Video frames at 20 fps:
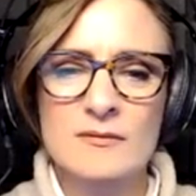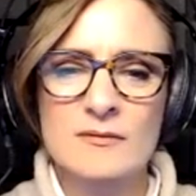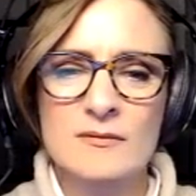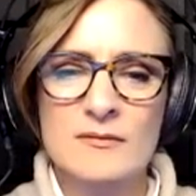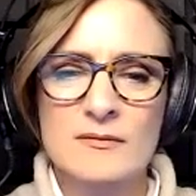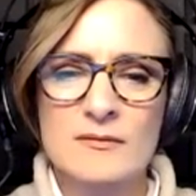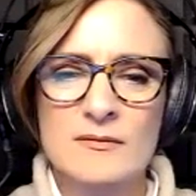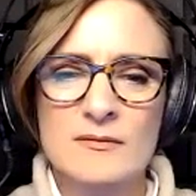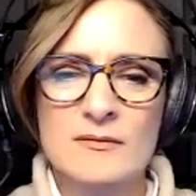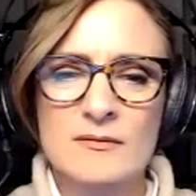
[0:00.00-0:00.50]

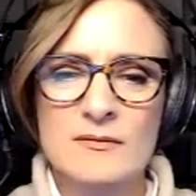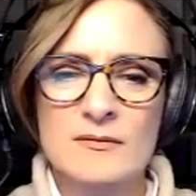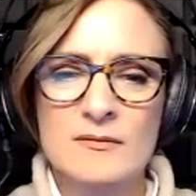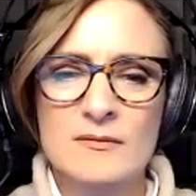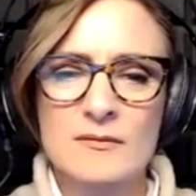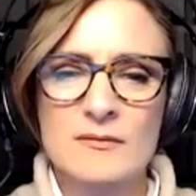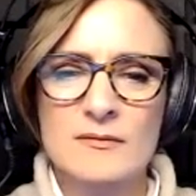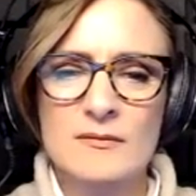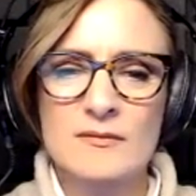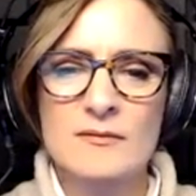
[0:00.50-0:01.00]

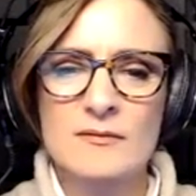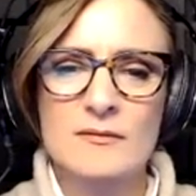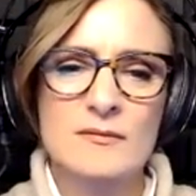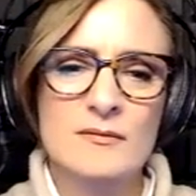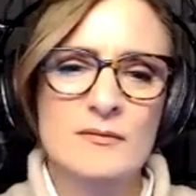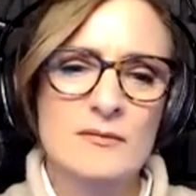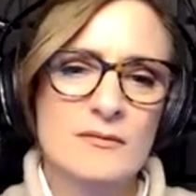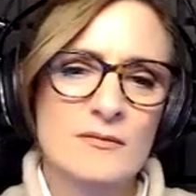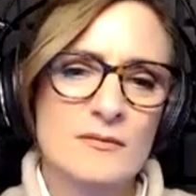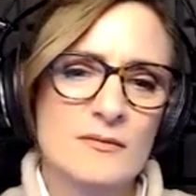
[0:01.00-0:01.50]

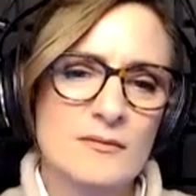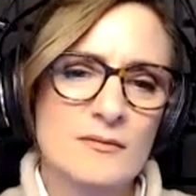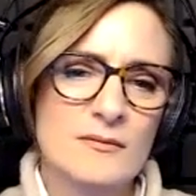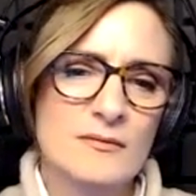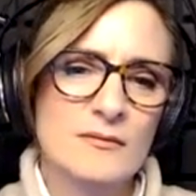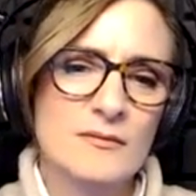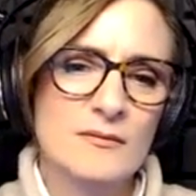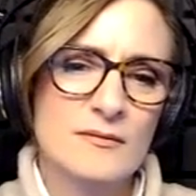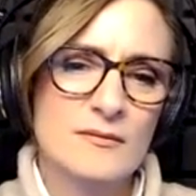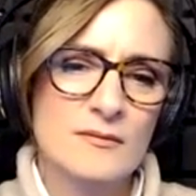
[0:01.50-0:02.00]

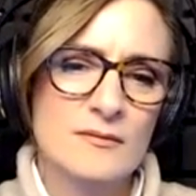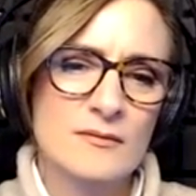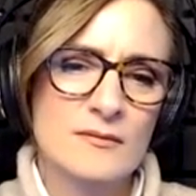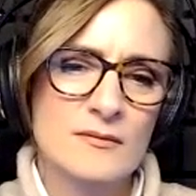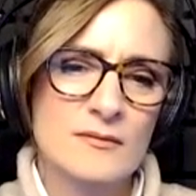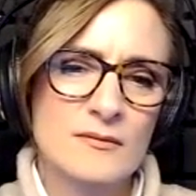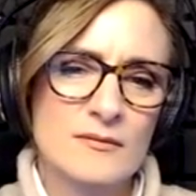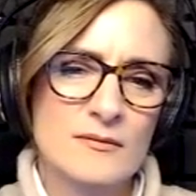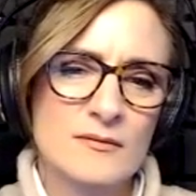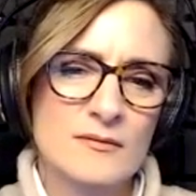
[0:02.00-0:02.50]

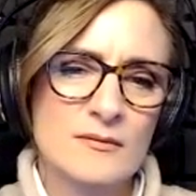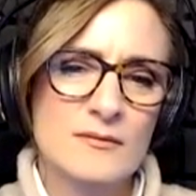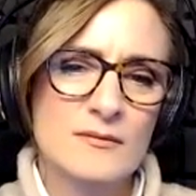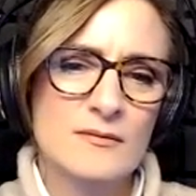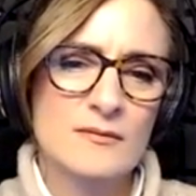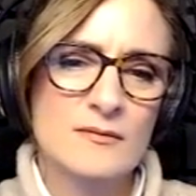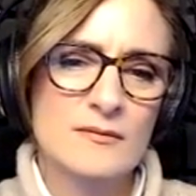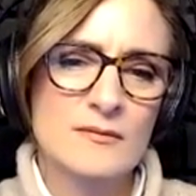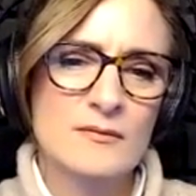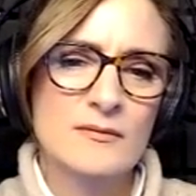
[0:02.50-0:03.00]

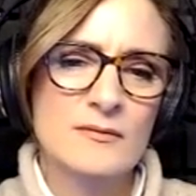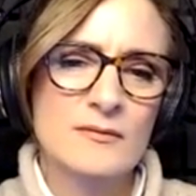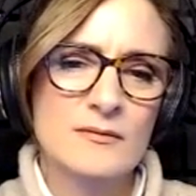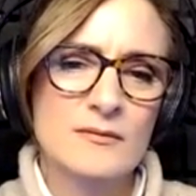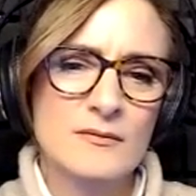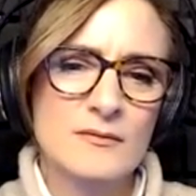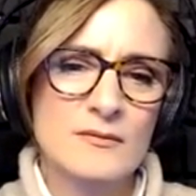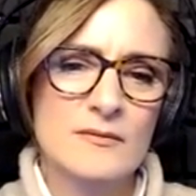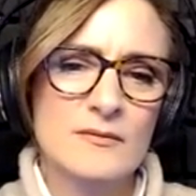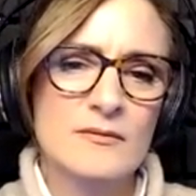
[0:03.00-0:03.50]

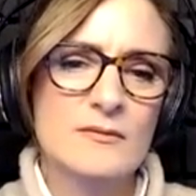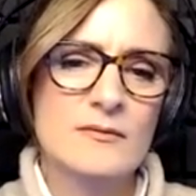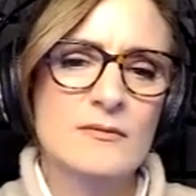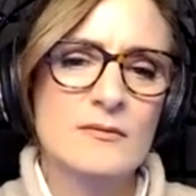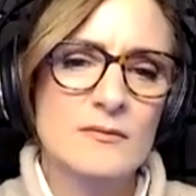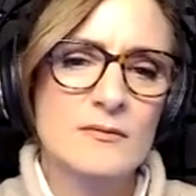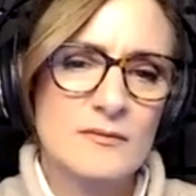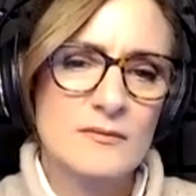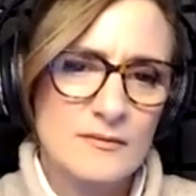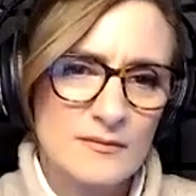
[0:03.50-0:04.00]

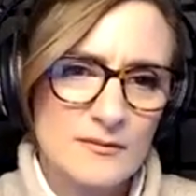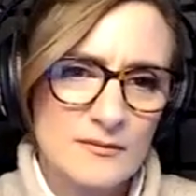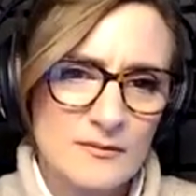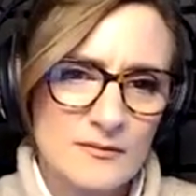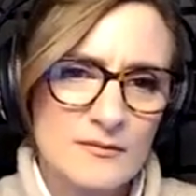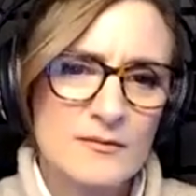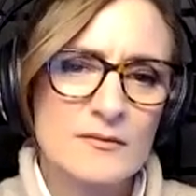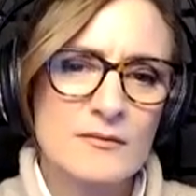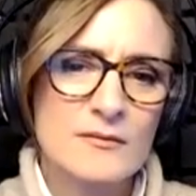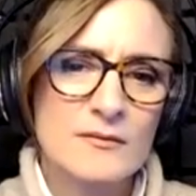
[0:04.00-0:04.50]

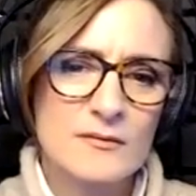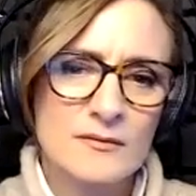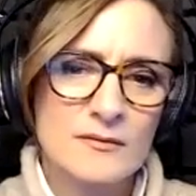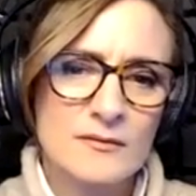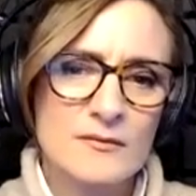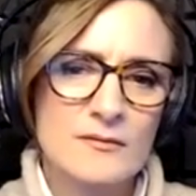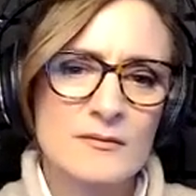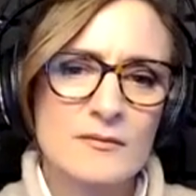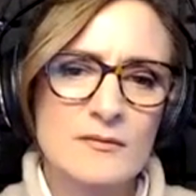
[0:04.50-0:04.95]
[no speech]